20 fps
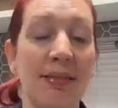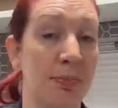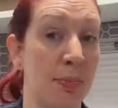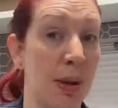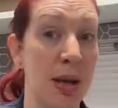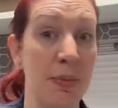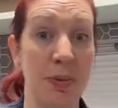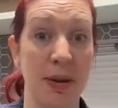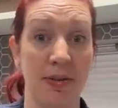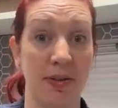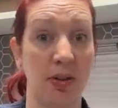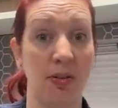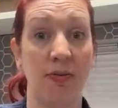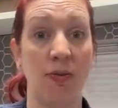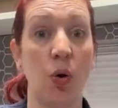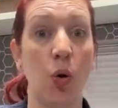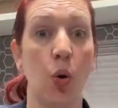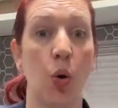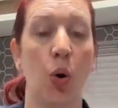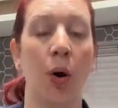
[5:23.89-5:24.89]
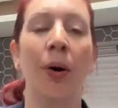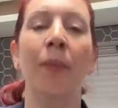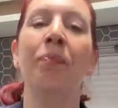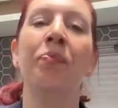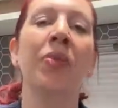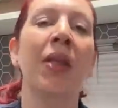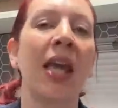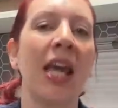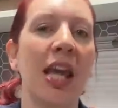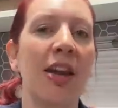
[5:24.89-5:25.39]
maybe even four
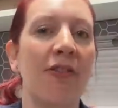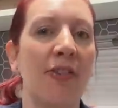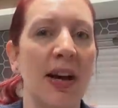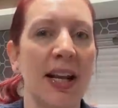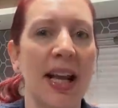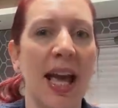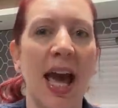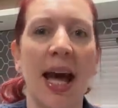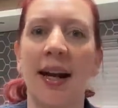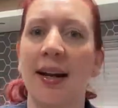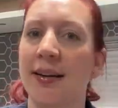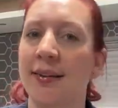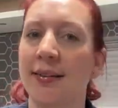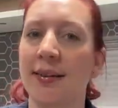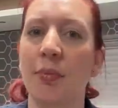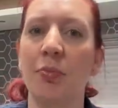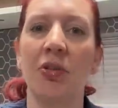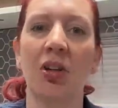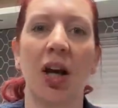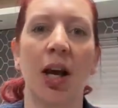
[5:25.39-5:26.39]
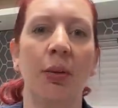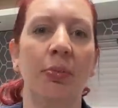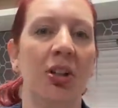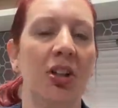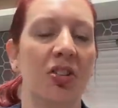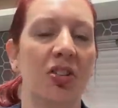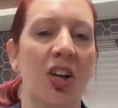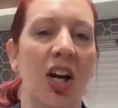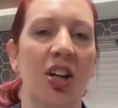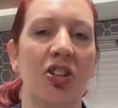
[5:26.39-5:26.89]
if I can. And sometimes
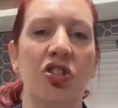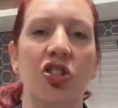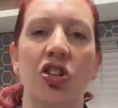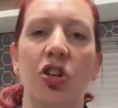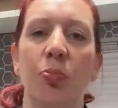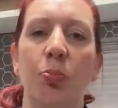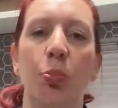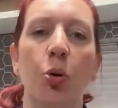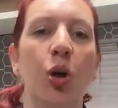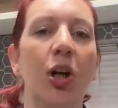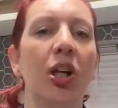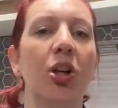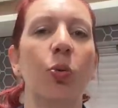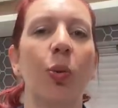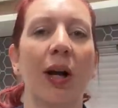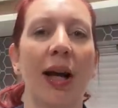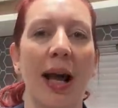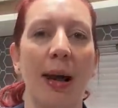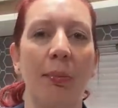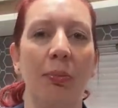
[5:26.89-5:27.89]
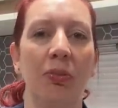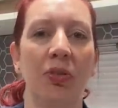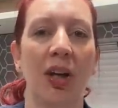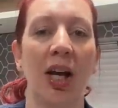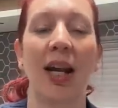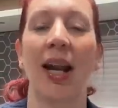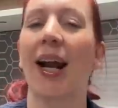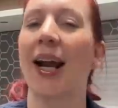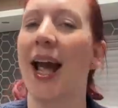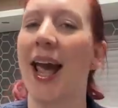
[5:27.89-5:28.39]
it's nice to just book into a
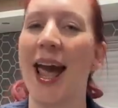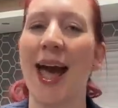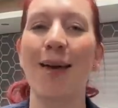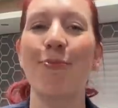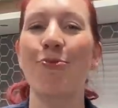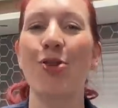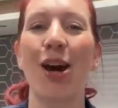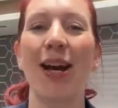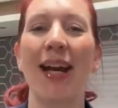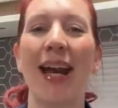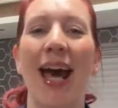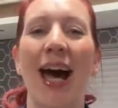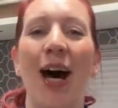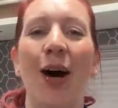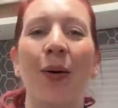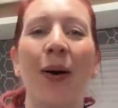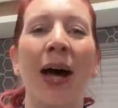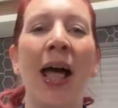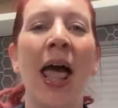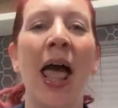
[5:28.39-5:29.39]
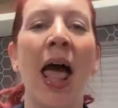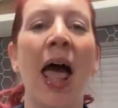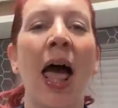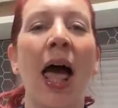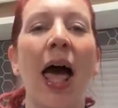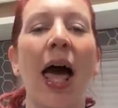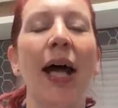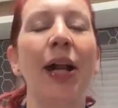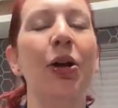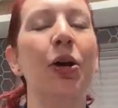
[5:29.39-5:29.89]
campsite like I am right now
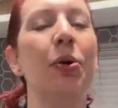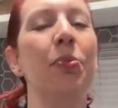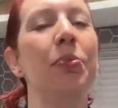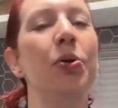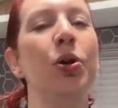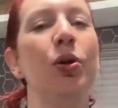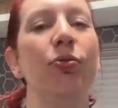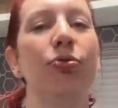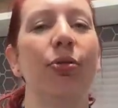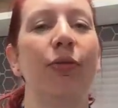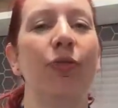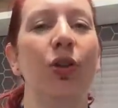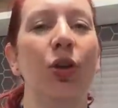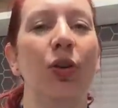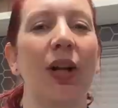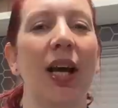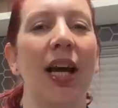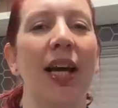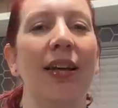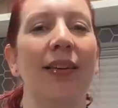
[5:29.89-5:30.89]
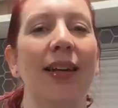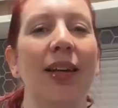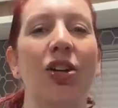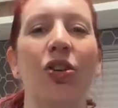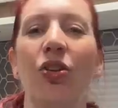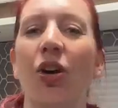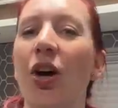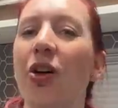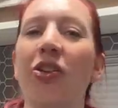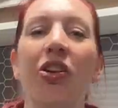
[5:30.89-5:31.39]
and not move for a few days. And you
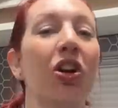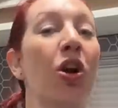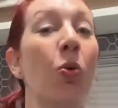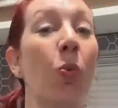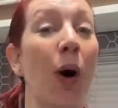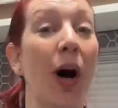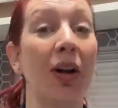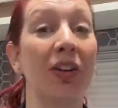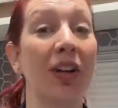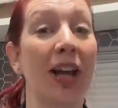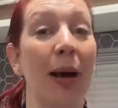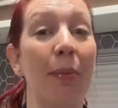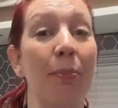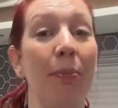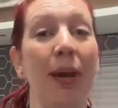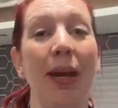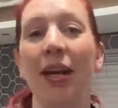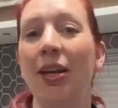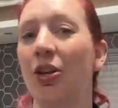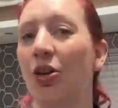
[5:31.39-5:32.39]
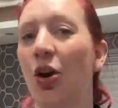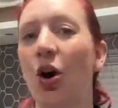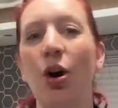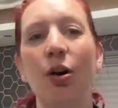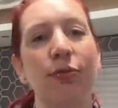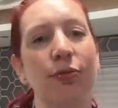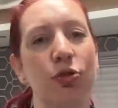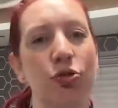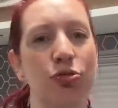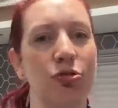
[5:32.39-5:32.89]
know, you're not wild camping, you're not
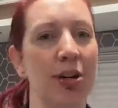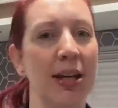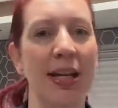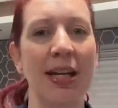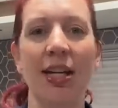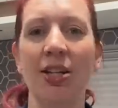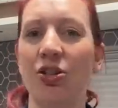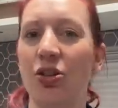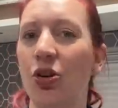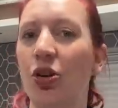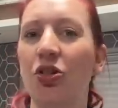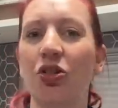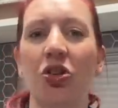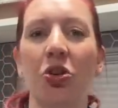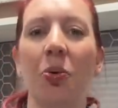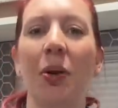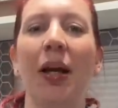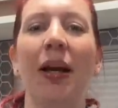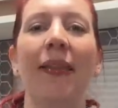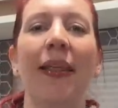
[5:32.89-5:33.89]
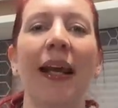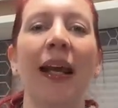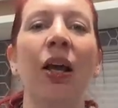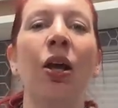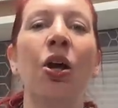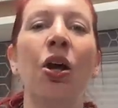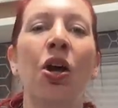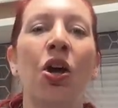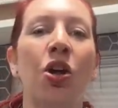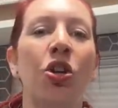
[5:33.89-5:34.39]
off grid, you're not doing anything.
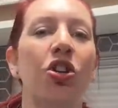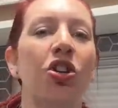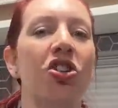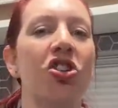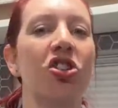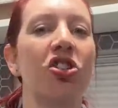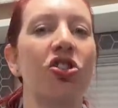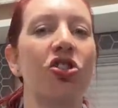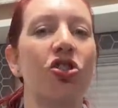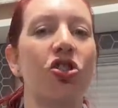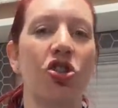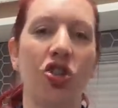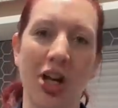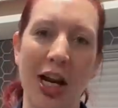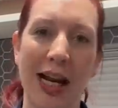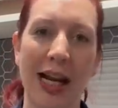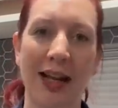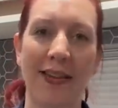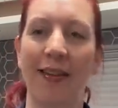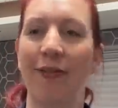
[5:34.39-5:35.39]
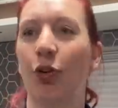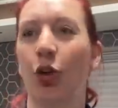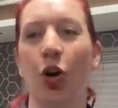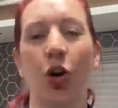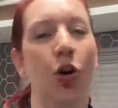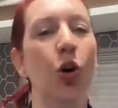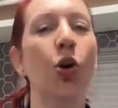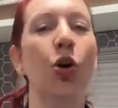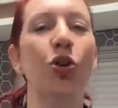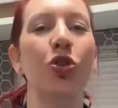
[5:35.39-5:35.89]
You're just chilling. They've got a
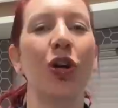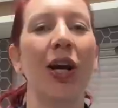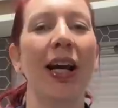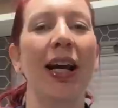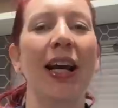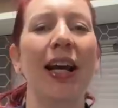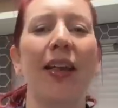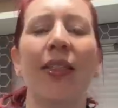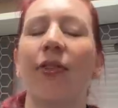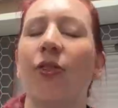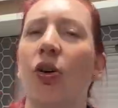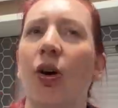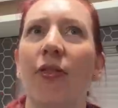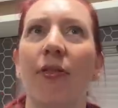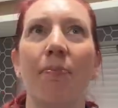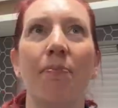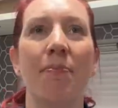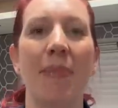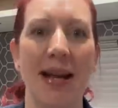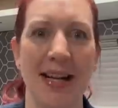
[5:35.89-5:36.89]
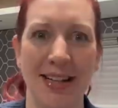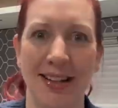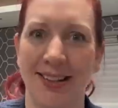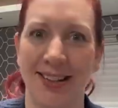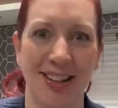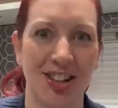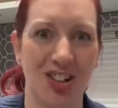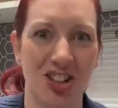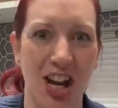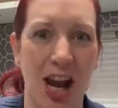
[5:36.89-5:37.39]
laundrette here, they've got
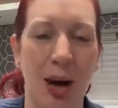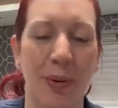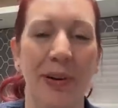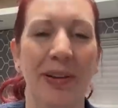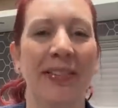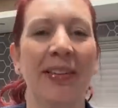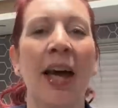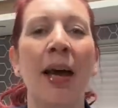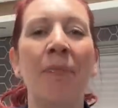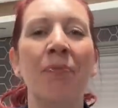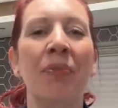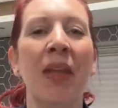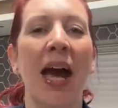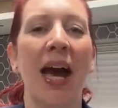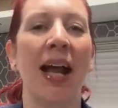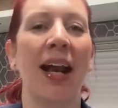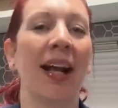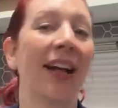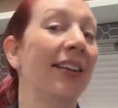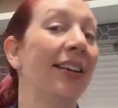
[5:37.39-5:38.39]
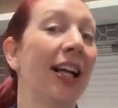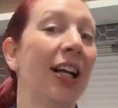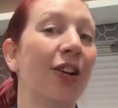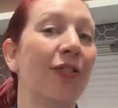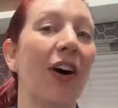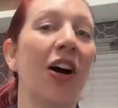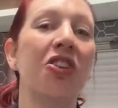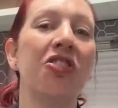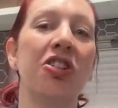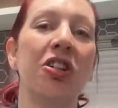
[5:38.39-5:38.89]
amazing showers, and I can take
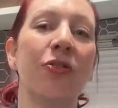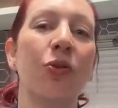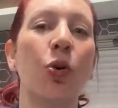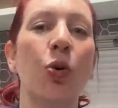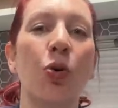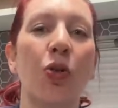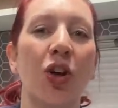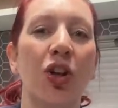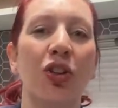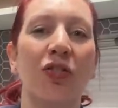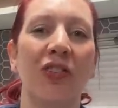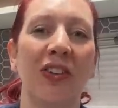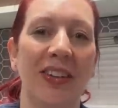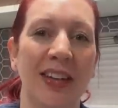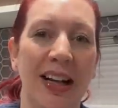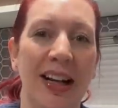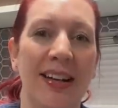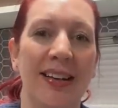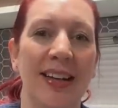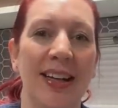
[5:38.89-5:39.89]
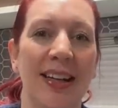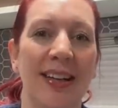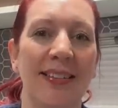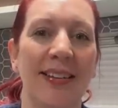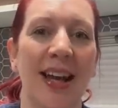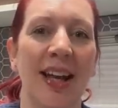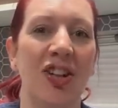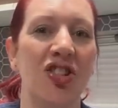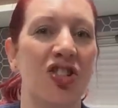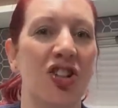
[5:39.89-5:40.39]
advantage of all those facilities
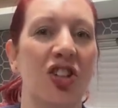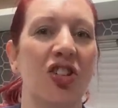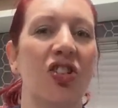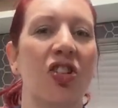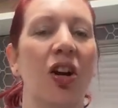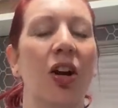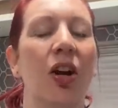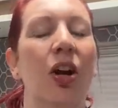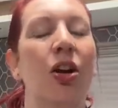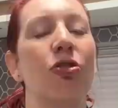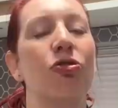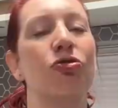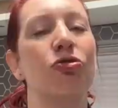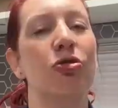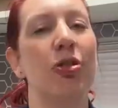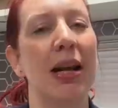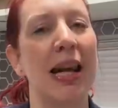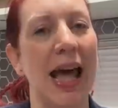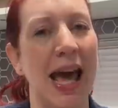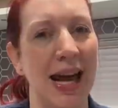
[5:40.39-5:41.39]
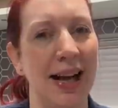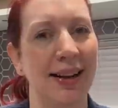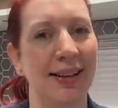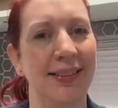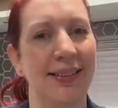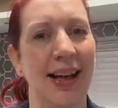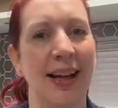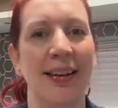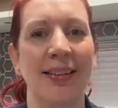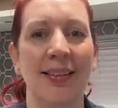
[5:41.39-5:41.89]
and just
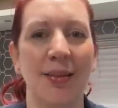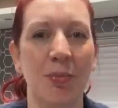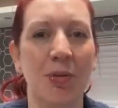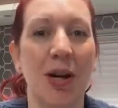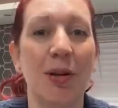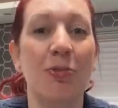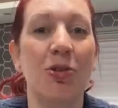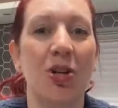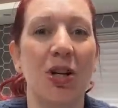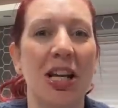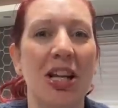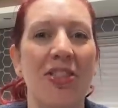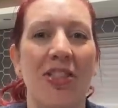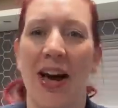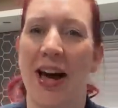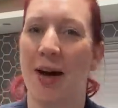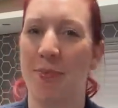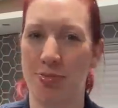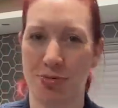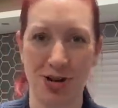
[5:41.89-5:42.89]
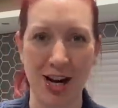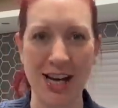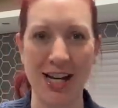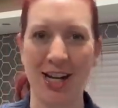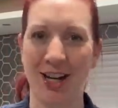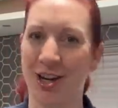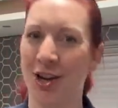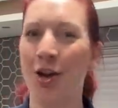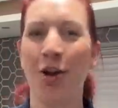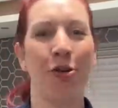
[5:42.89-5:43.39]
relax. And sometimes you need that. A
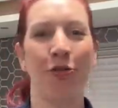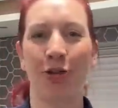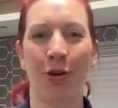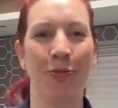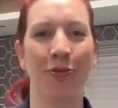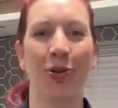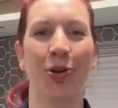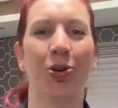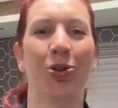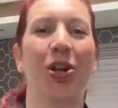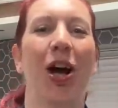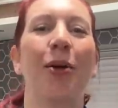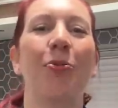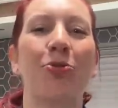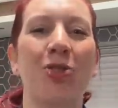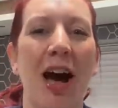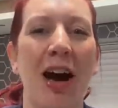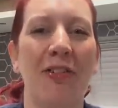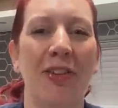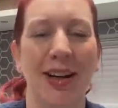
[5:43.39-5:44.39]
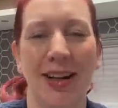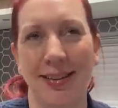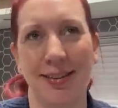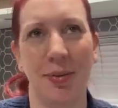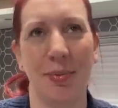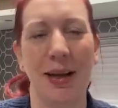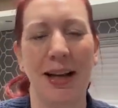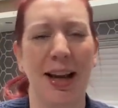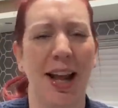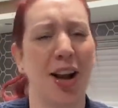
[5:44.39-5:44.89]
break from full-time travel is a
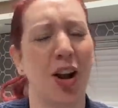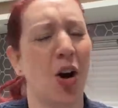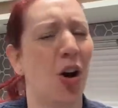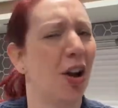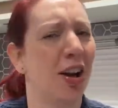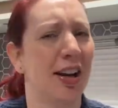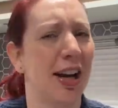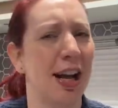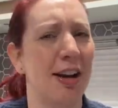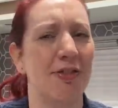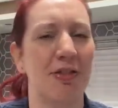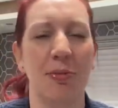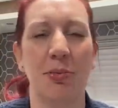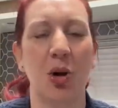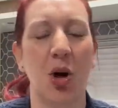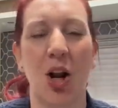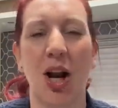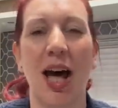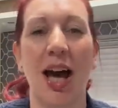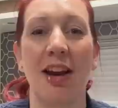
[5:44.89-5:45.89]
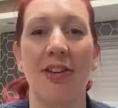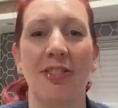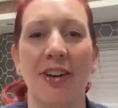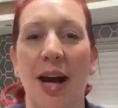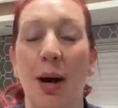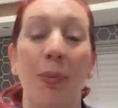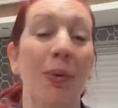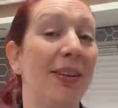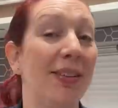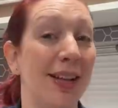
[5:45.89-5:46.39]
bit like a holiday from your life.
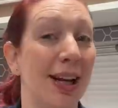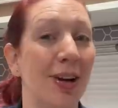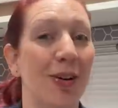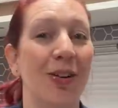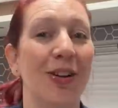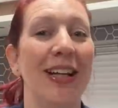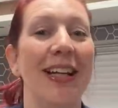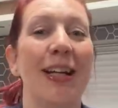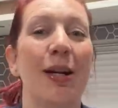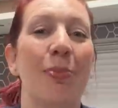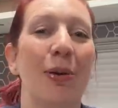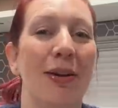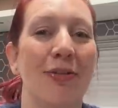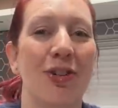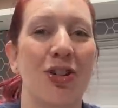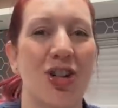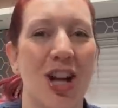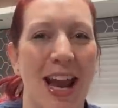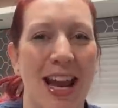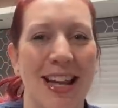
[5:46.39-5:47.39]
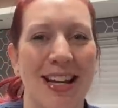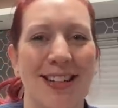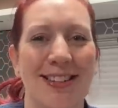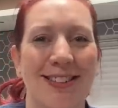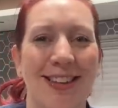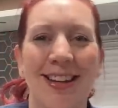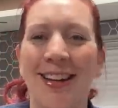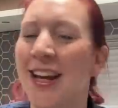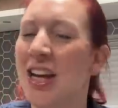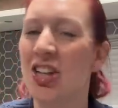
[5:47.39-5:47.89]
Now, we still all need a bit of a
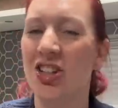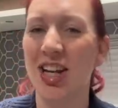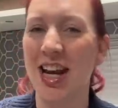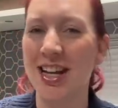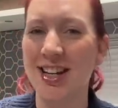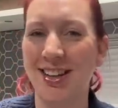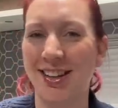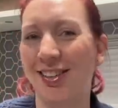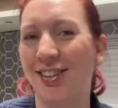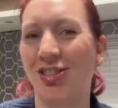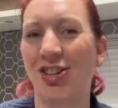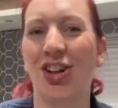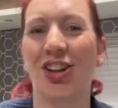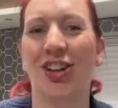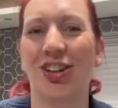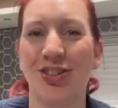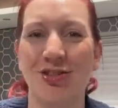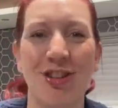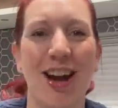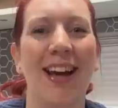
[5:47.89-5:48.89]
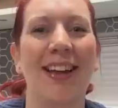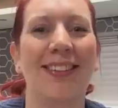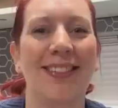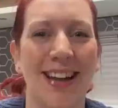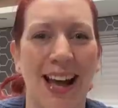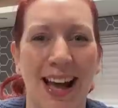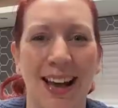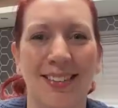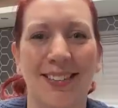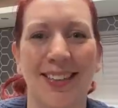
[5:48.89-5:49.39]
change. Change is as good as a rest,
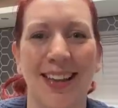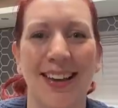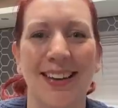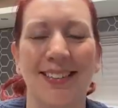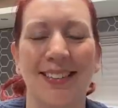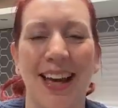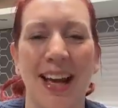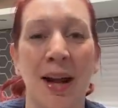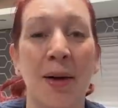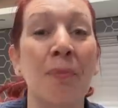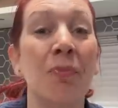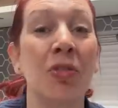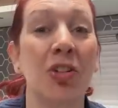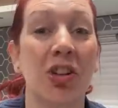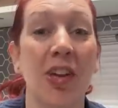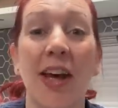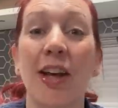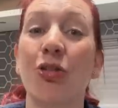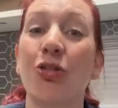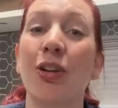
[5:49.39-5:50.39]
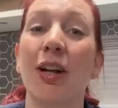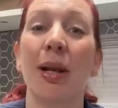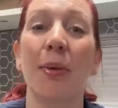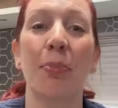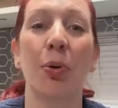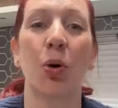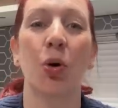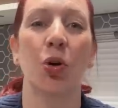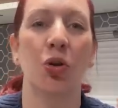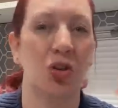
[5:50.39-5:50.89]
as they say. So that's really
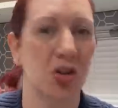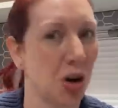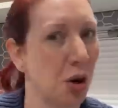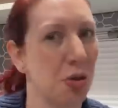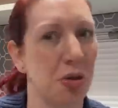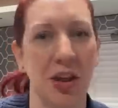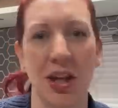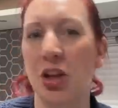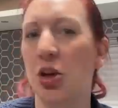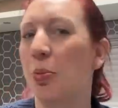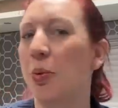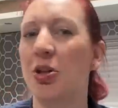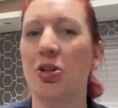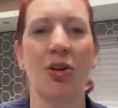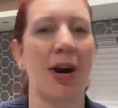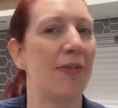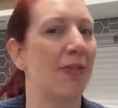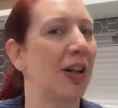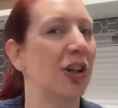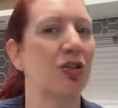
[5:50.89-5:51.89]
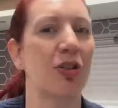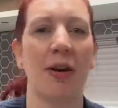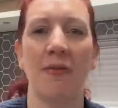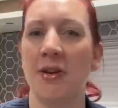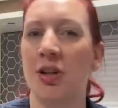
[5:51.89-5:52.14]
important. Don't think you'll be traveling.